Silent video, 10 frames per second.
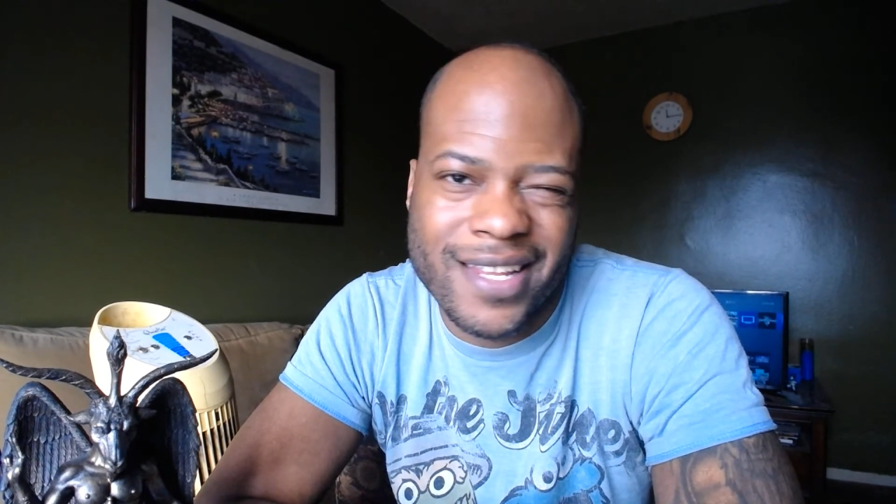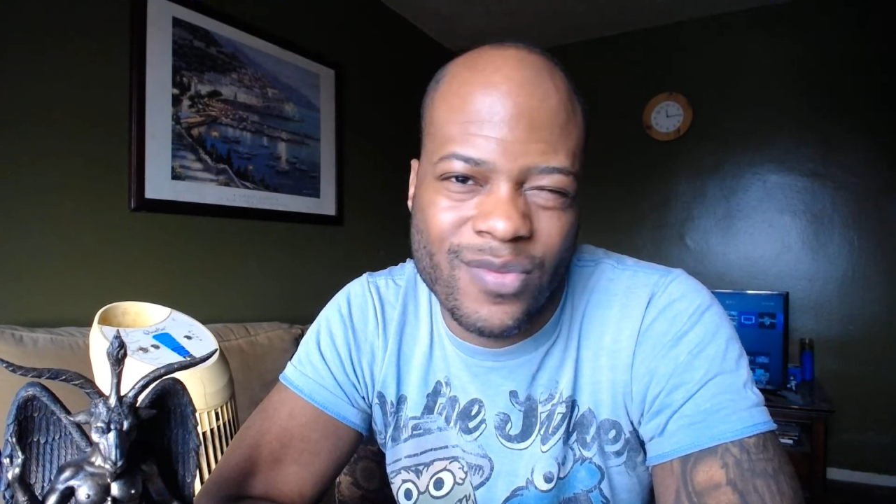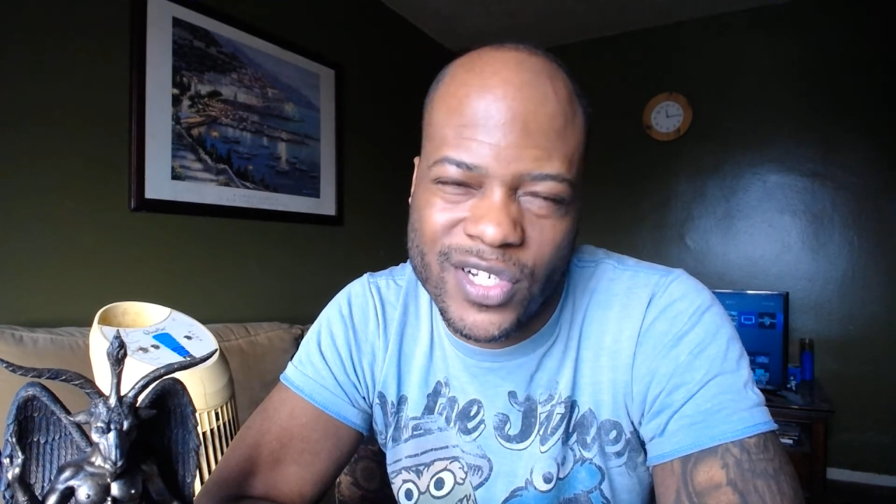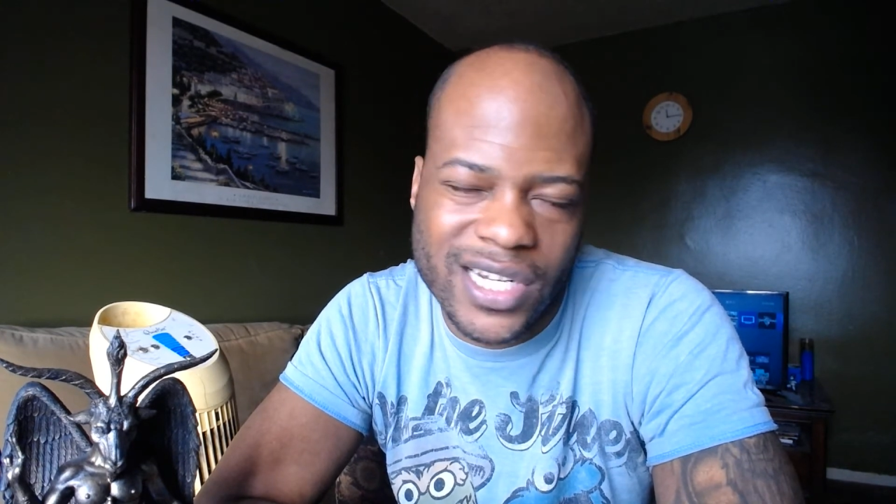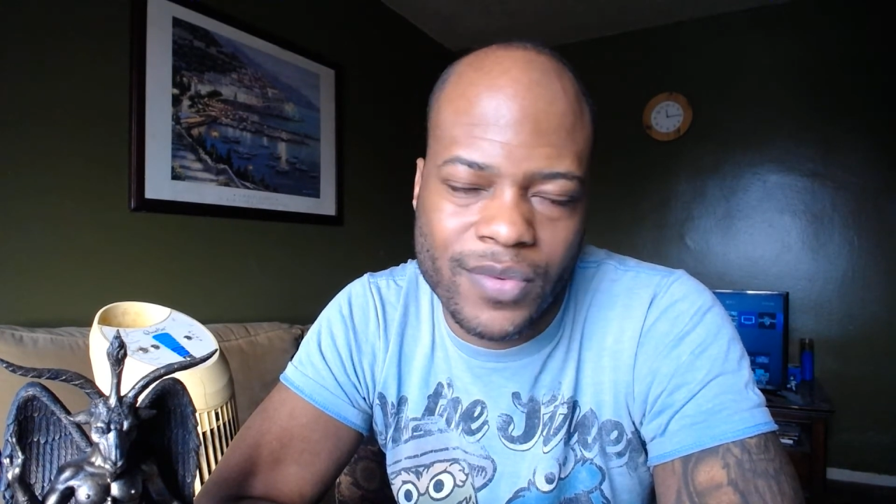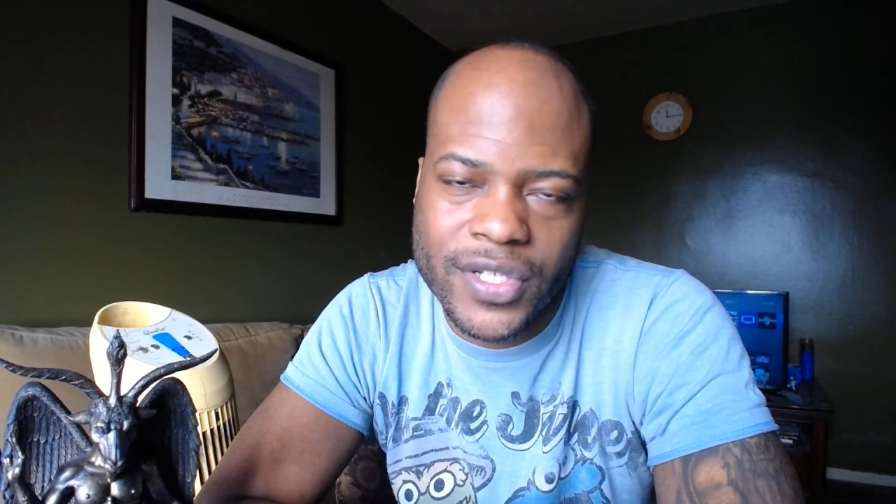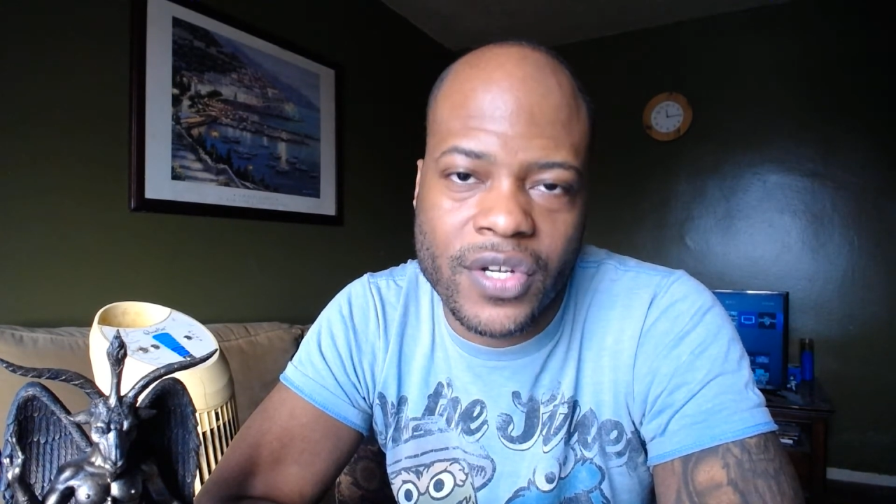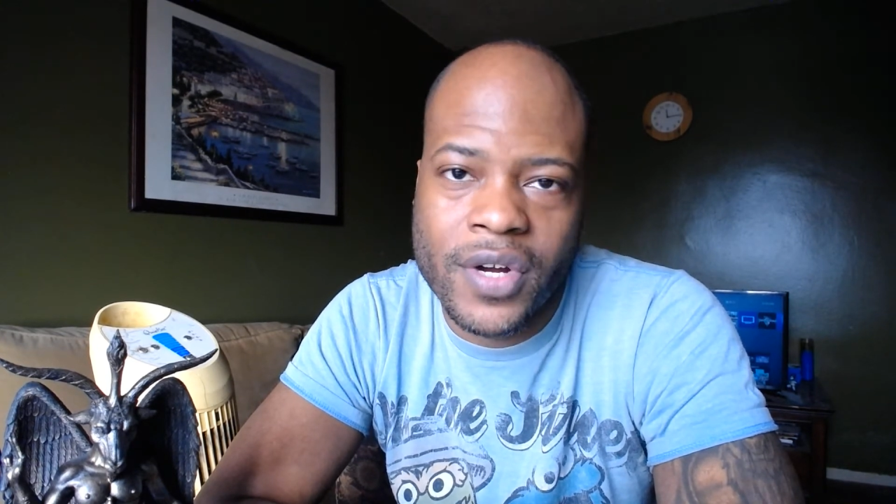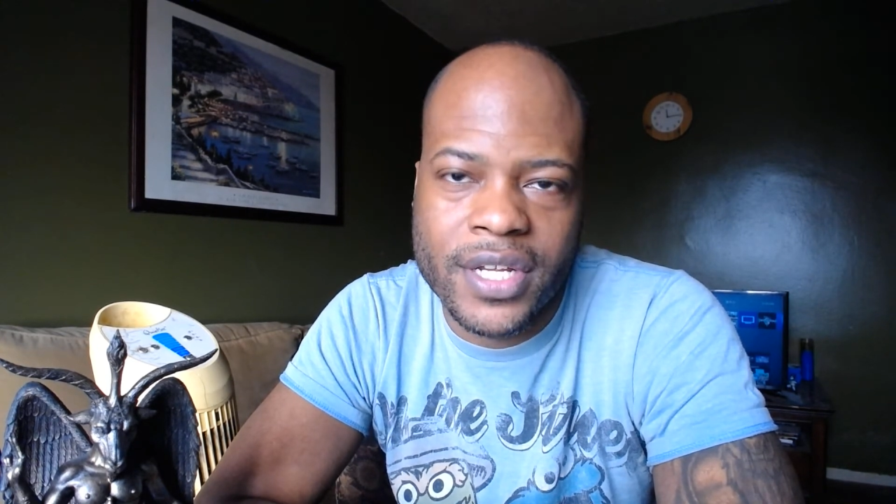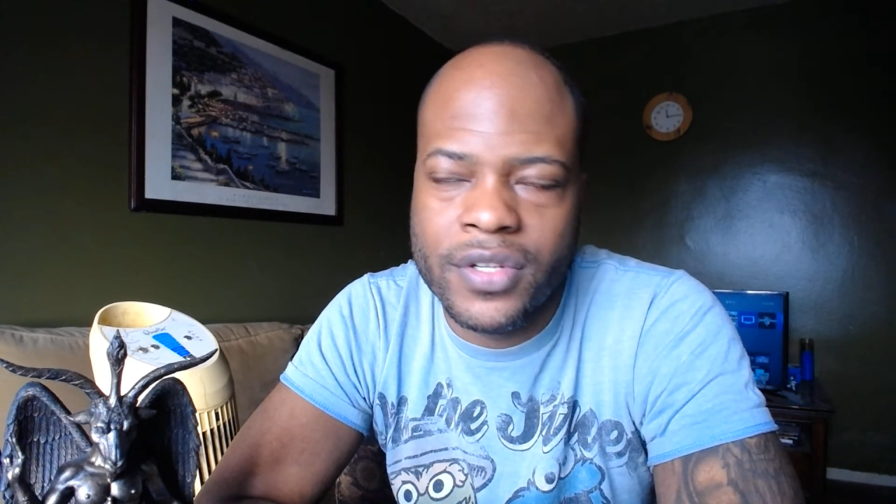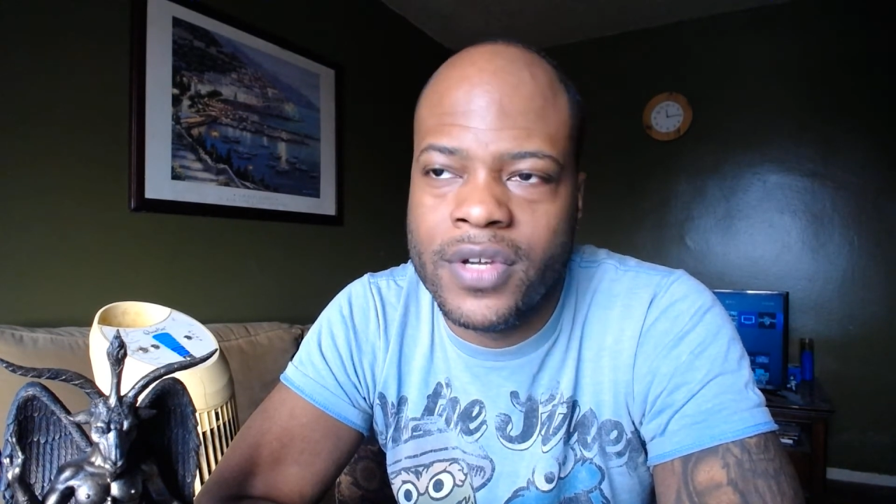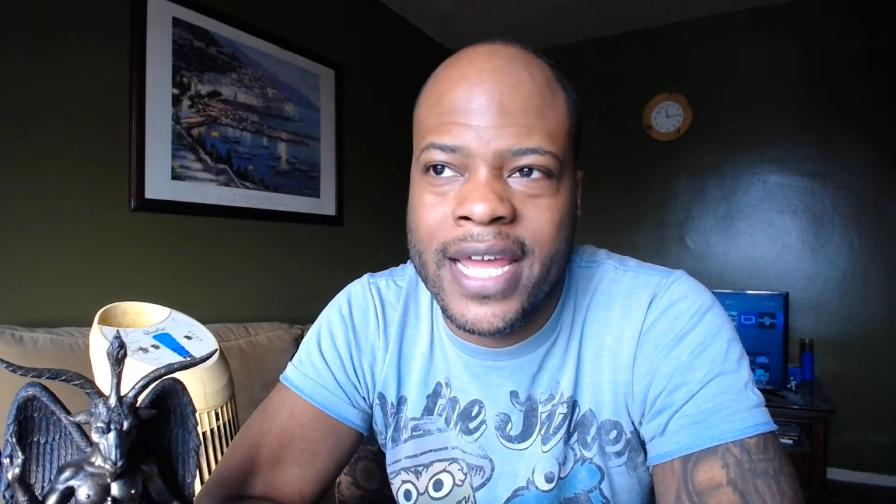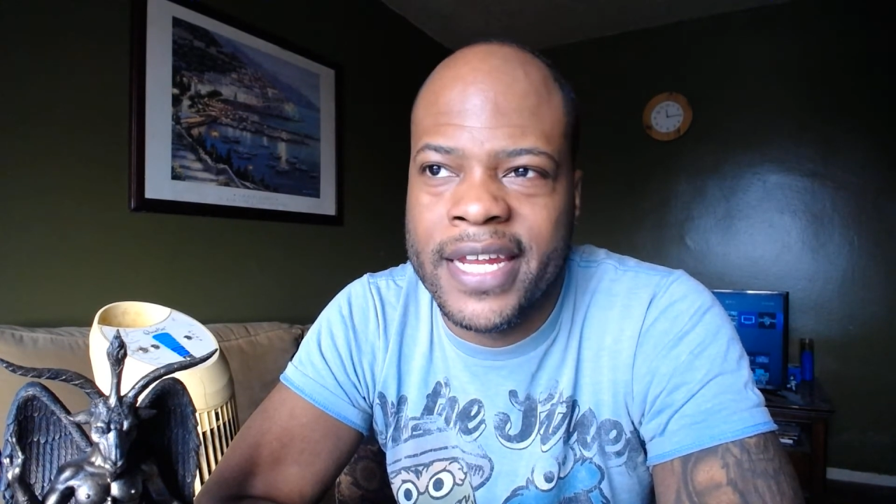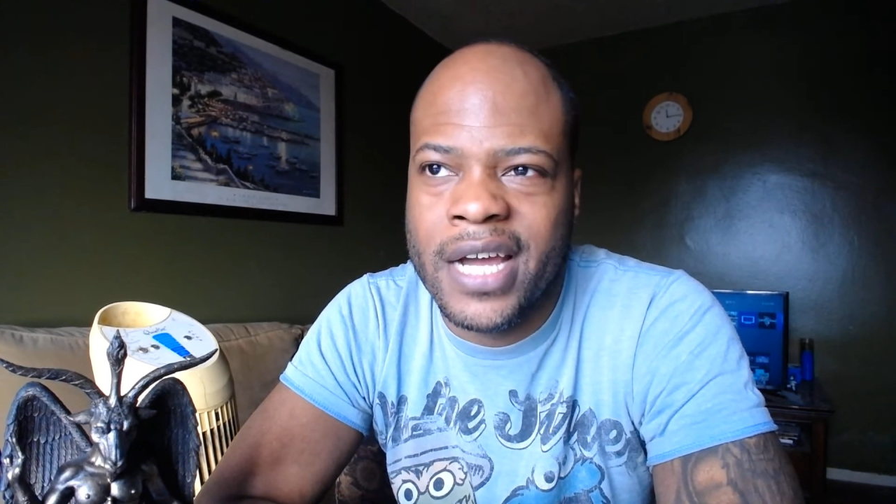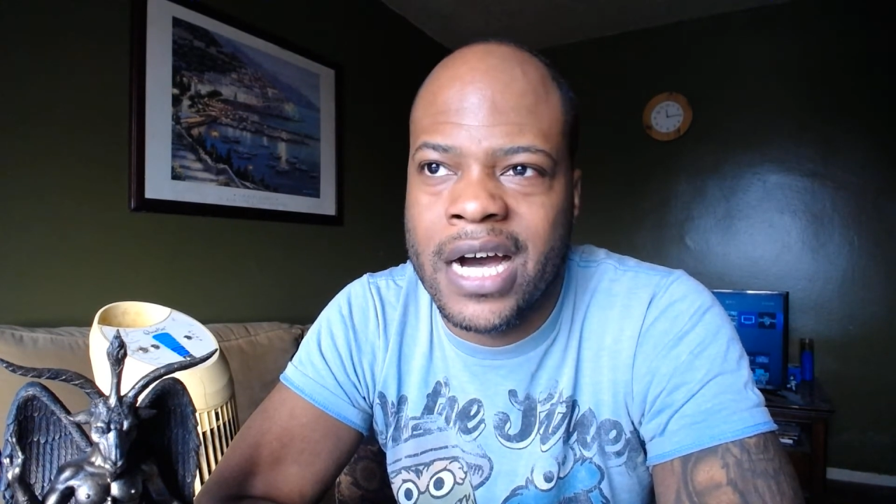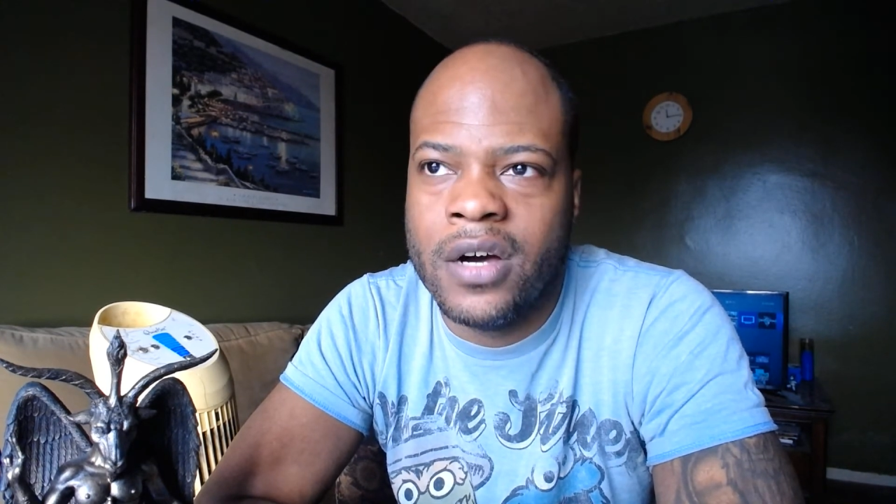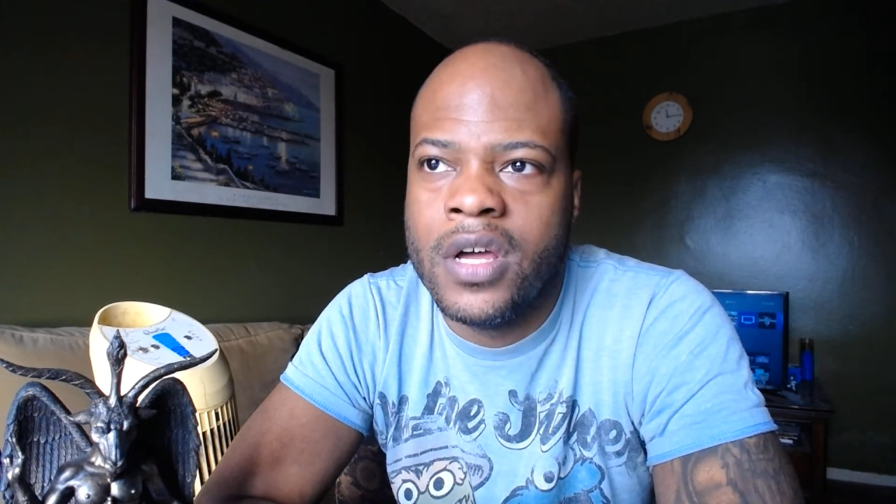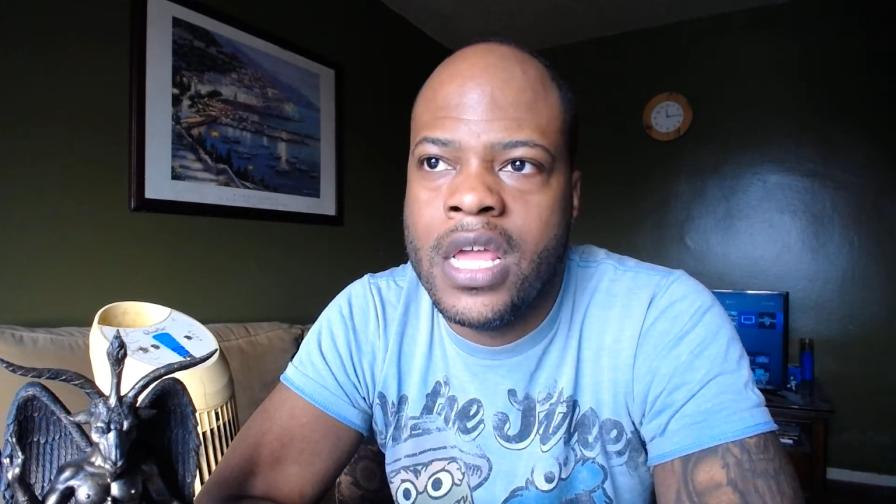which I wasn't going to do anyhow,